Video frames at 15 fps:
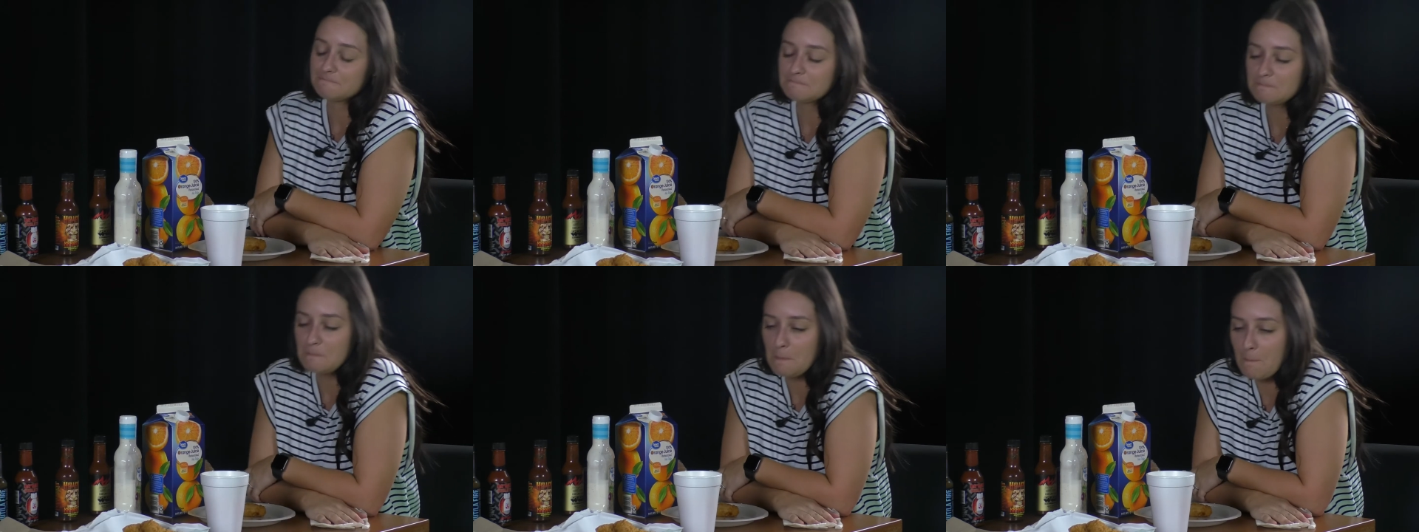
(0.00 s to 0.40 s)

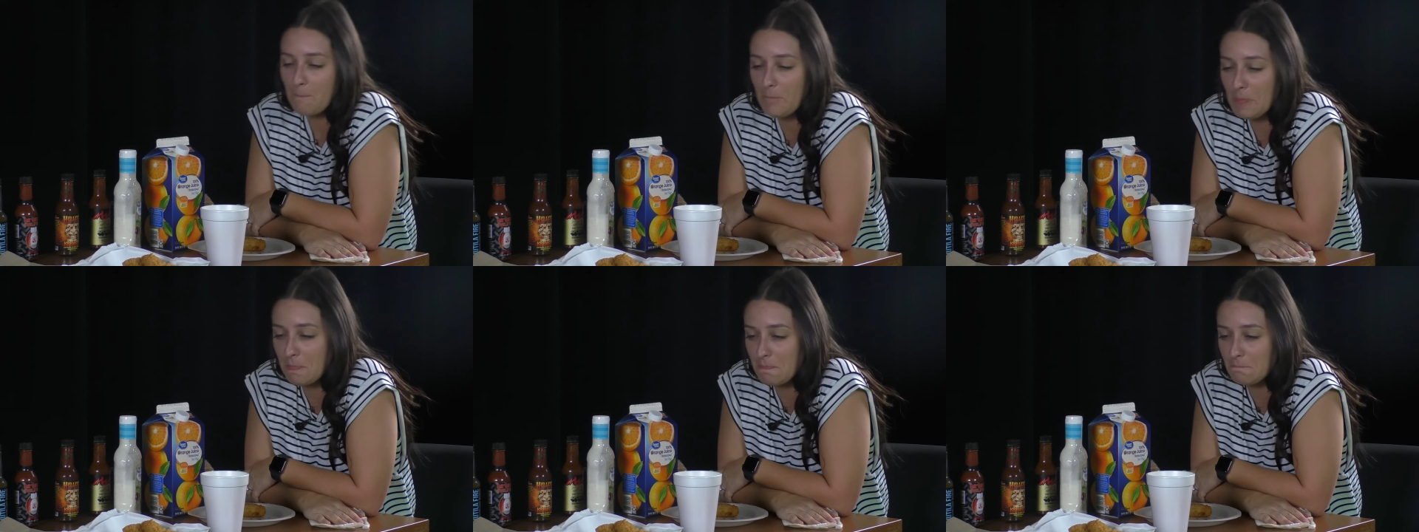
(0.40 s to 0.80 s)

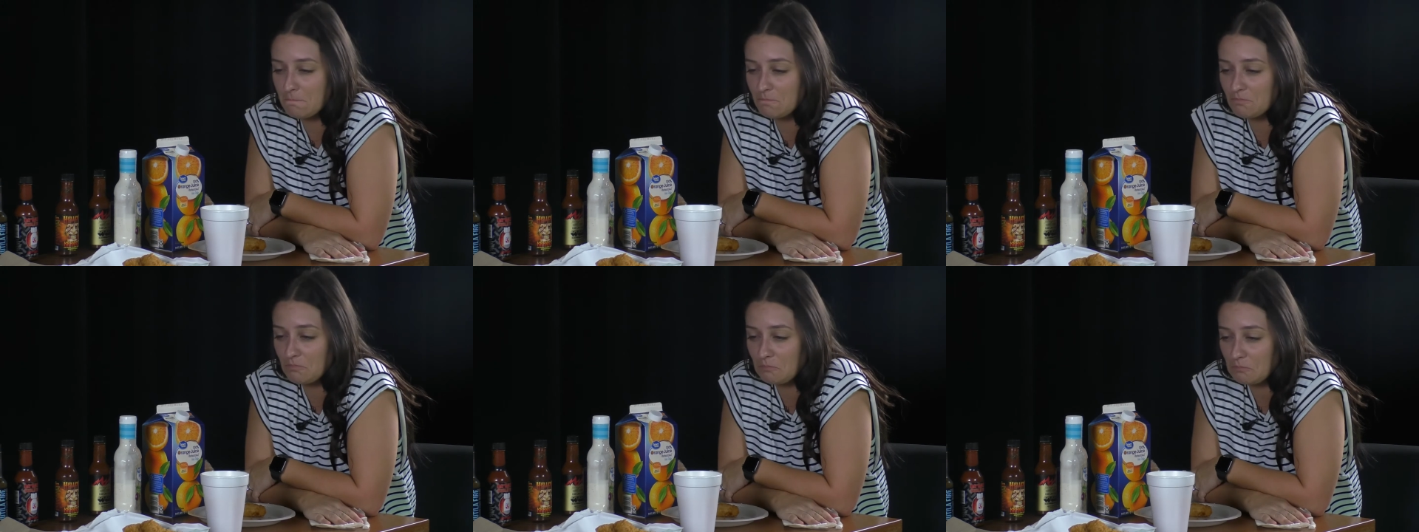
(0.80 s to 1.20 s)

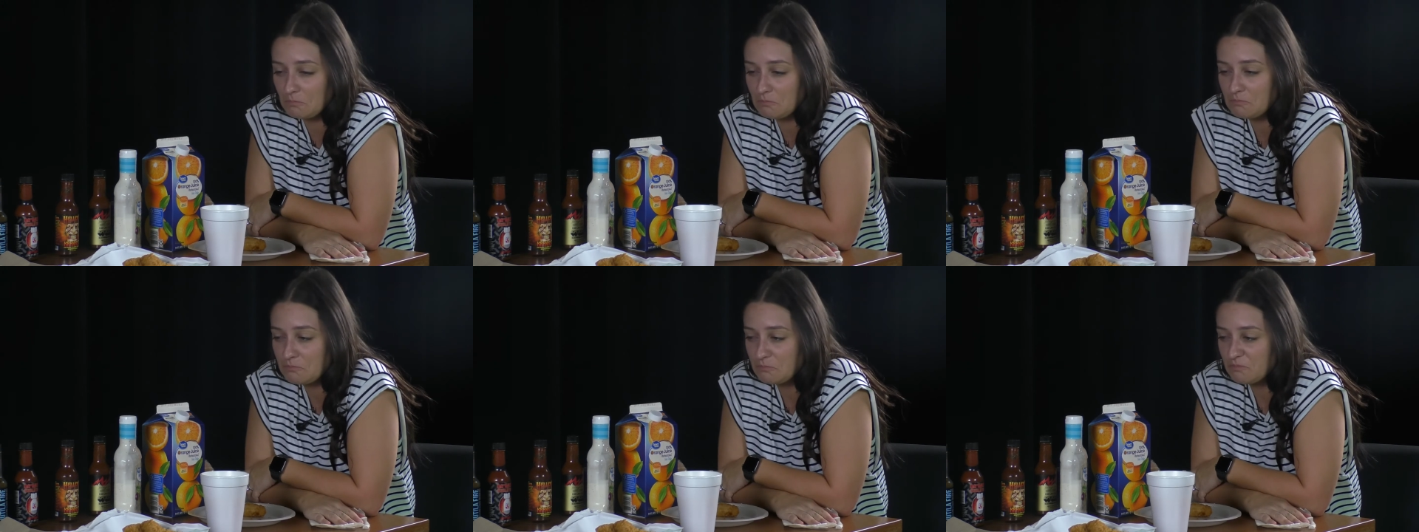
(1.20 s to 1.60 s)

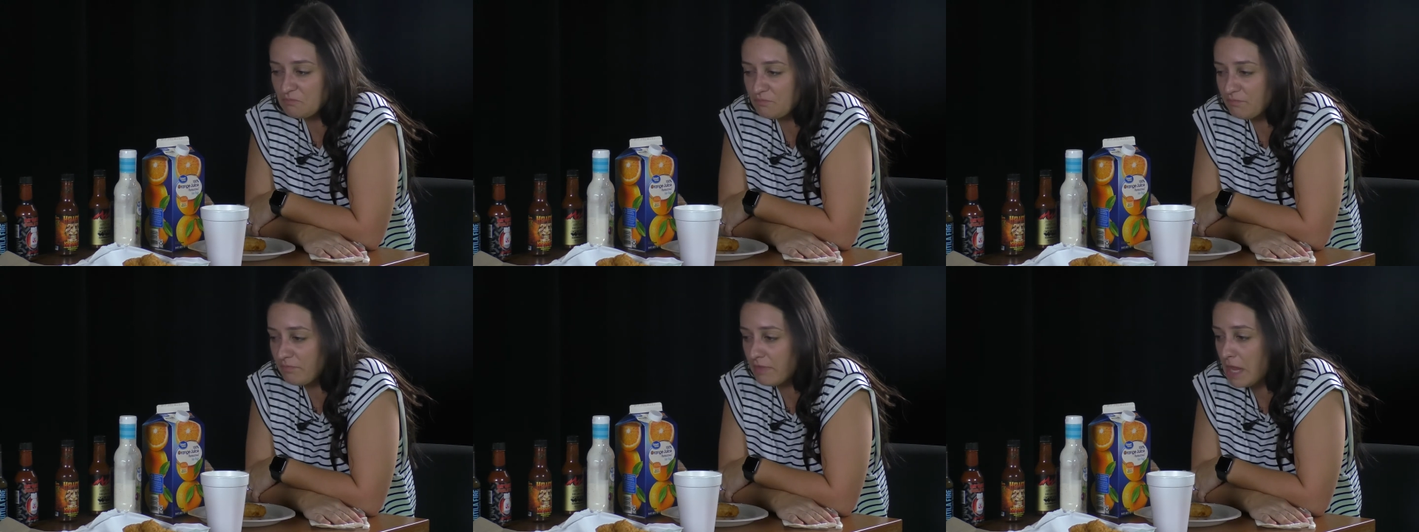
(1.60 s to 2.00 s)

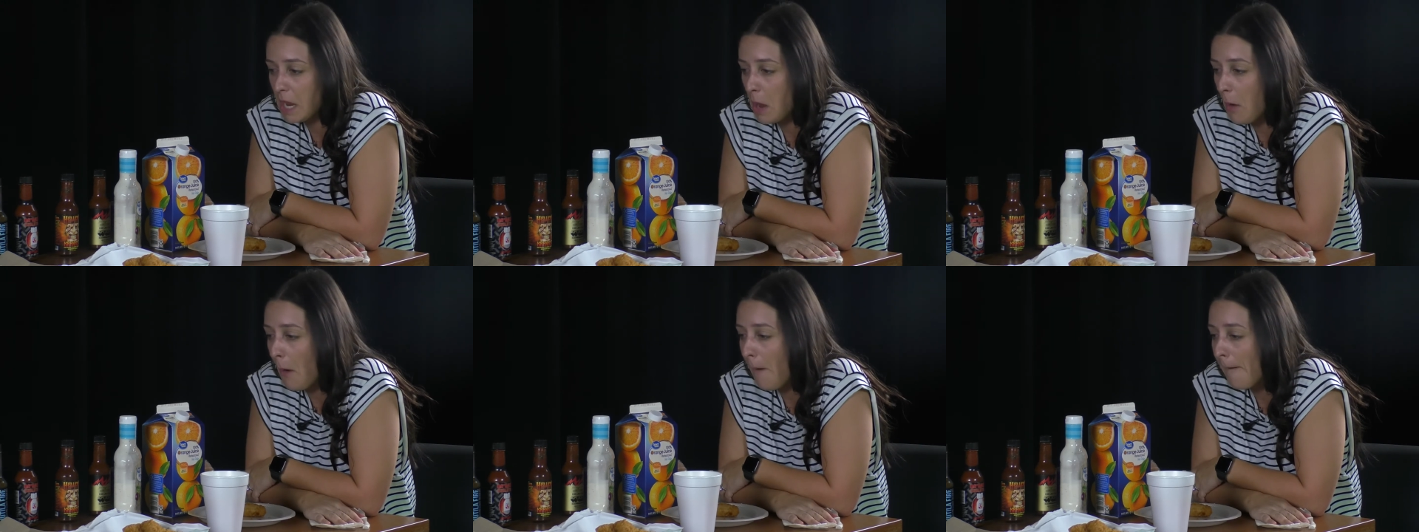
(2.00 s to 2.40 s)

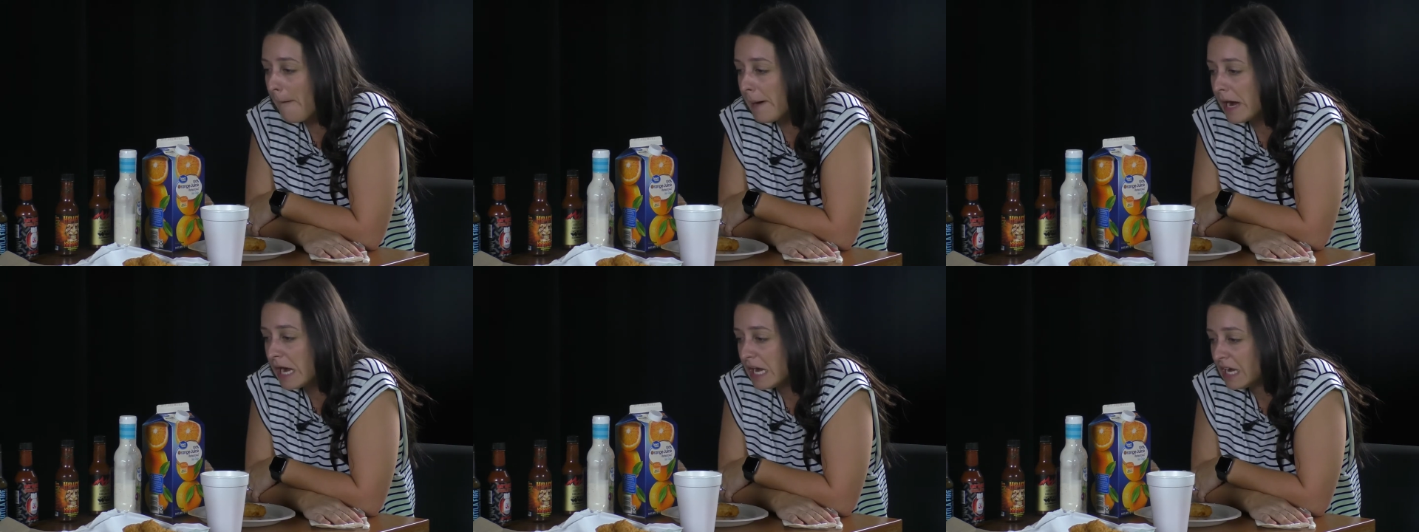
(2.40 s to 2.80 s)

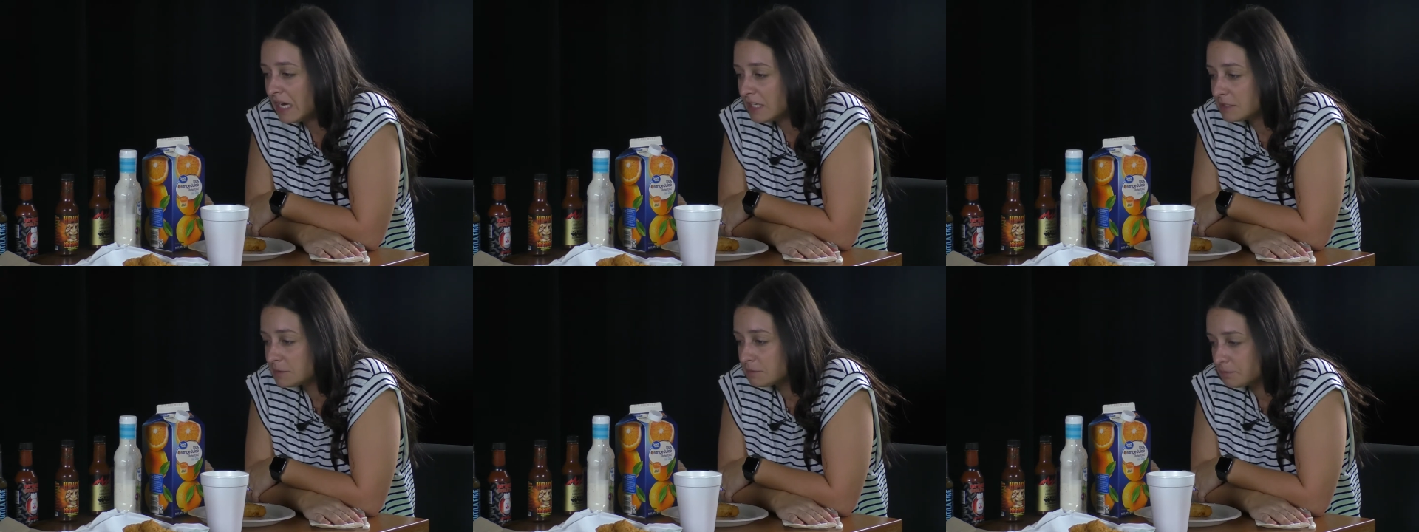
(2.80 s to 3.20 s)

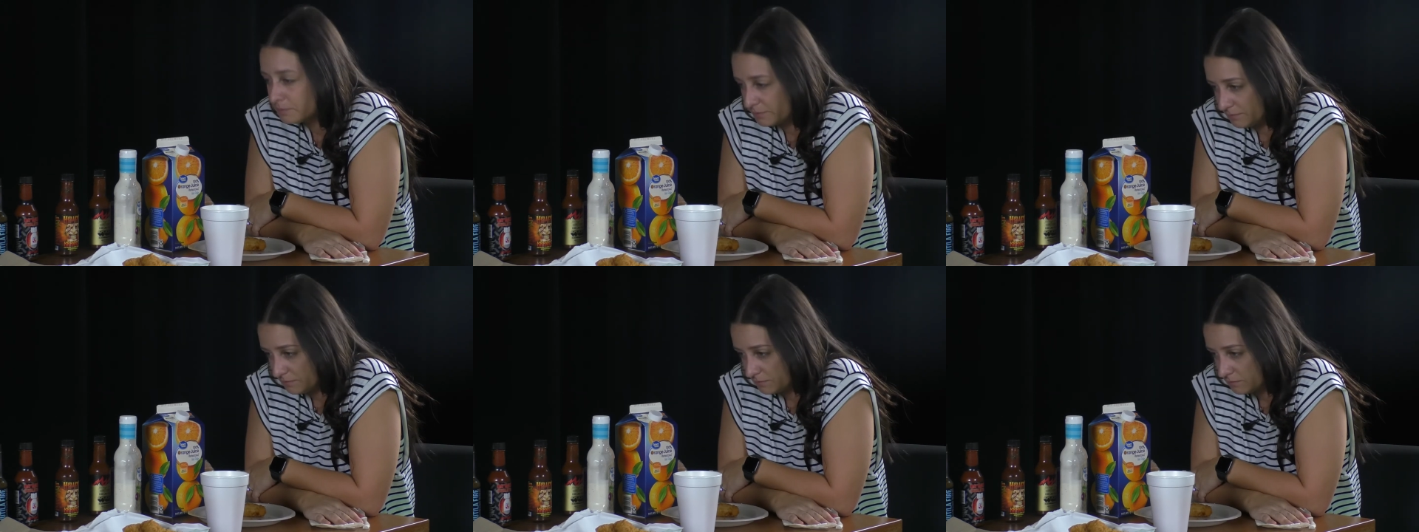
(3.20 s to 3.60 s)

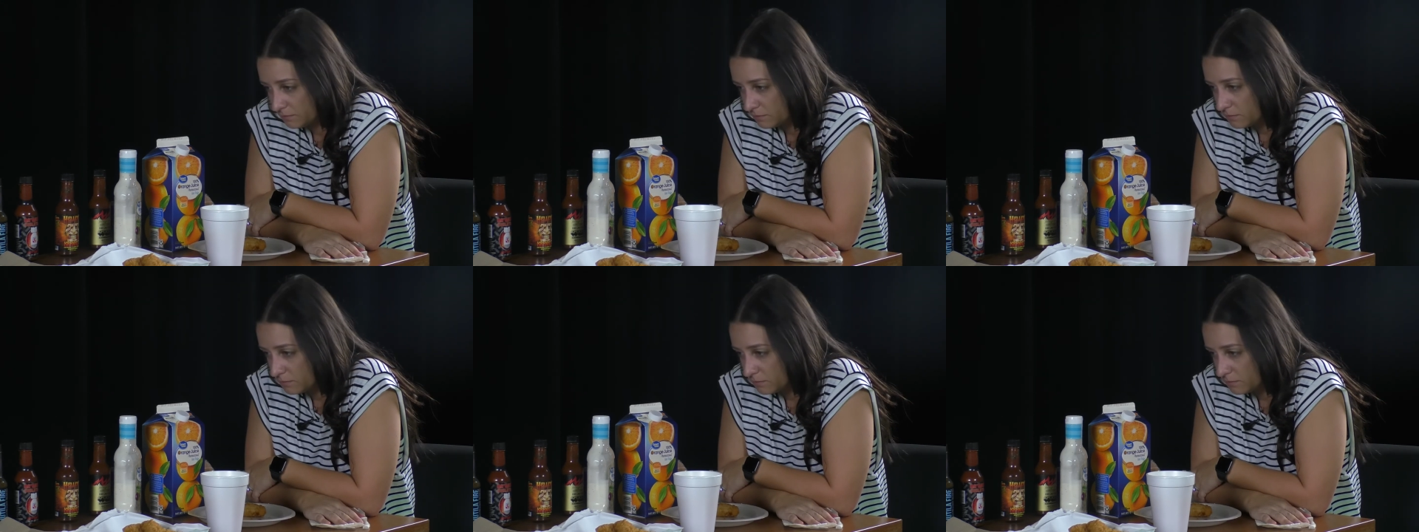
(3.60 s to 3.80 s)
Nothing is said.